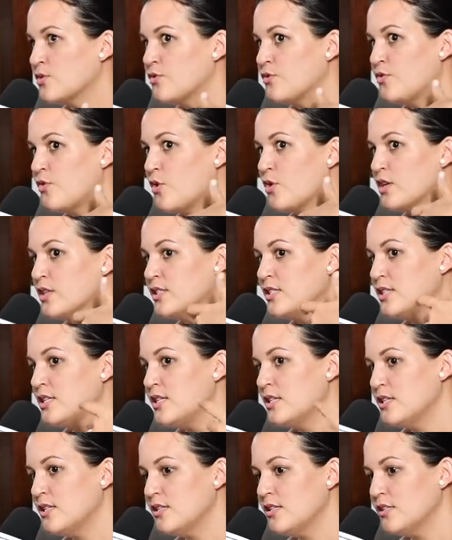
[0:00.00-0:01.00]

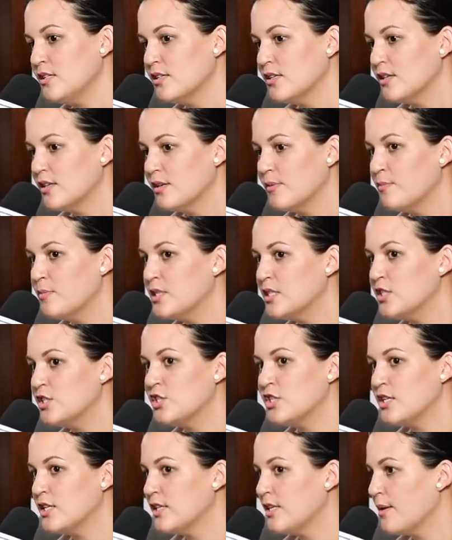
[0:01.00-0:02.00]
14. Miss
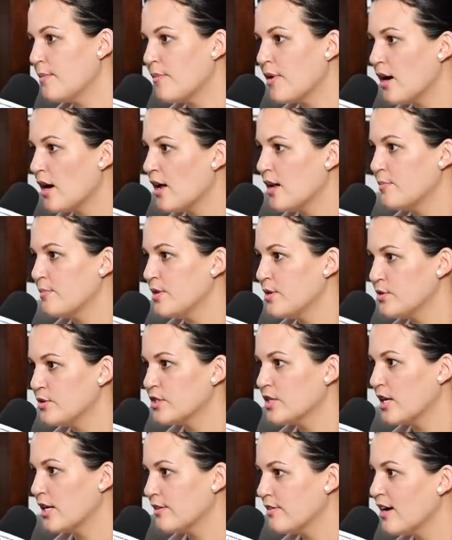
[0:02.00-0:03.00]
Chin them call me
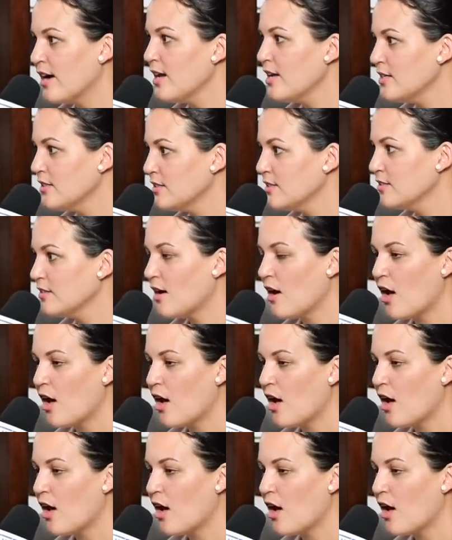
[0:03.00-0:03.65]
usually, right? Mm.